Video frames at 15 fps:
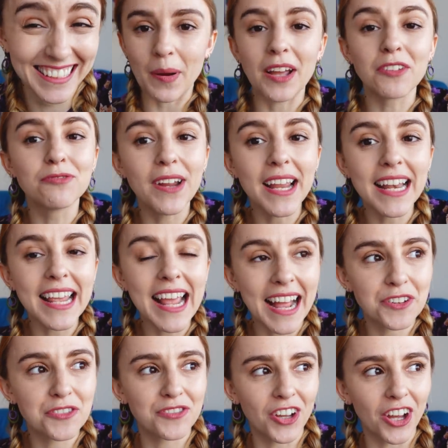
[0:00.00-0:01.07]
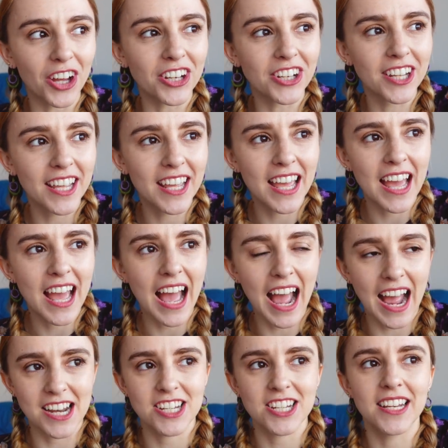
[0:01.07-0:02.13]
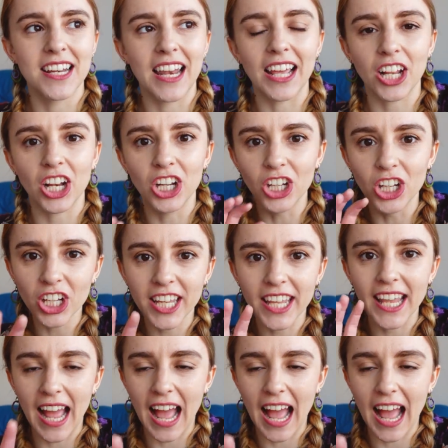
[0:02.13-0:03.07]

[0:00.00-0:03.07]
But I really had fun actually like looking